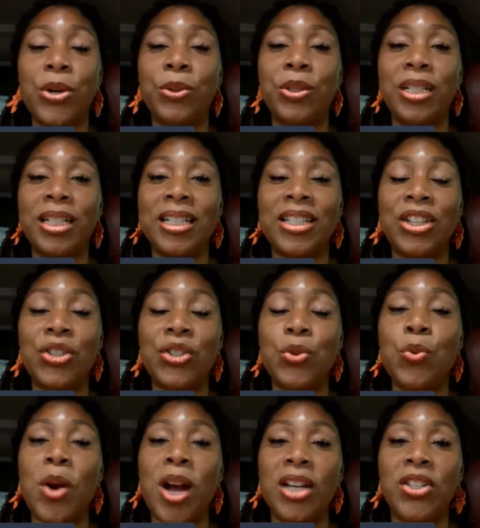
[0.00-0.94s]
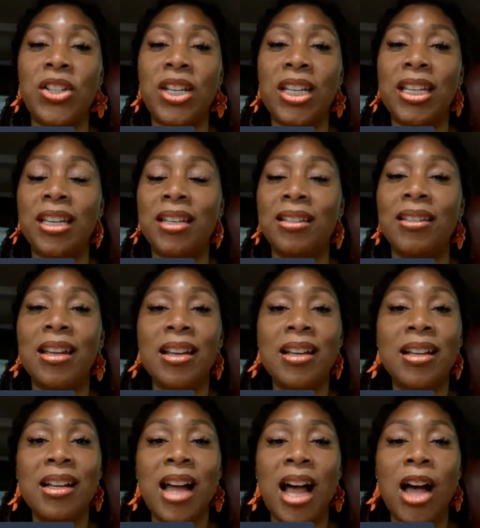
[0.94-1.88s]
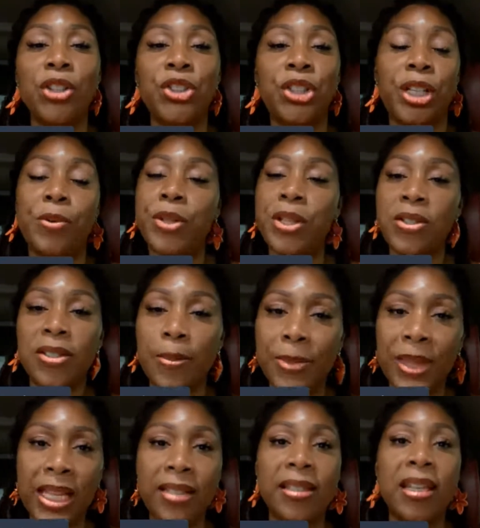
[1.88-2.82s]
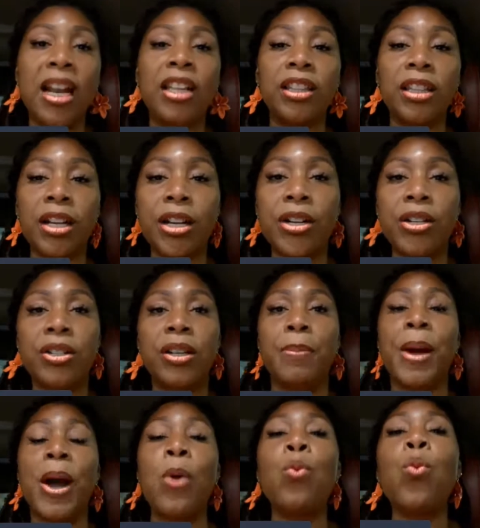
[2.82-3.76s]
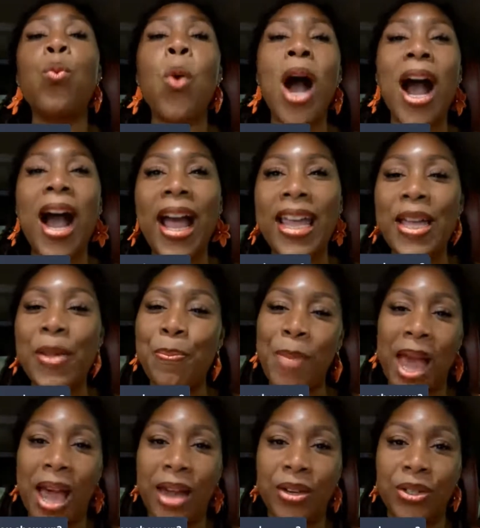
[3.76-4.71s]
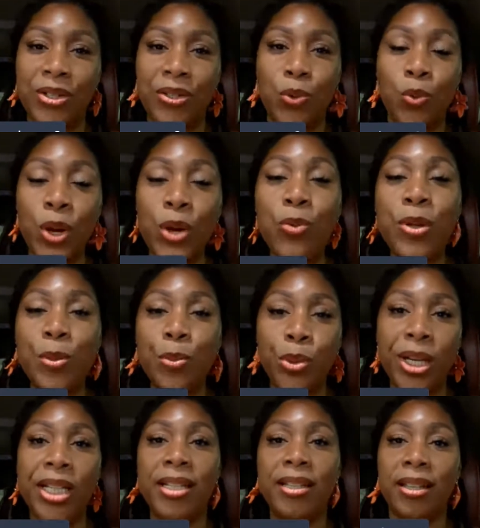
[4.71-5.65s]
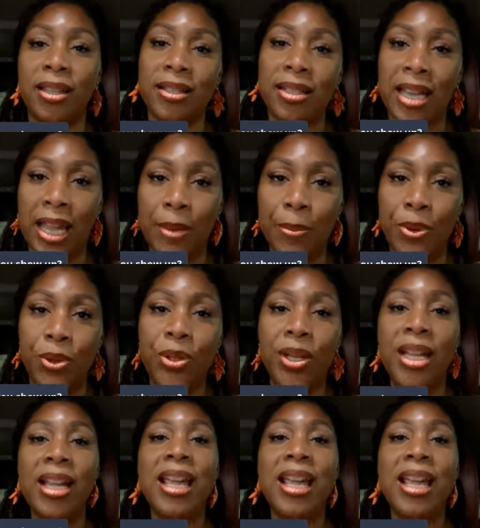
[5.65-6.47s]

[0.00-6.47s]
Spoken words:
continue watching, and I'll share with you some things that I learned about why it matters what we bring to the table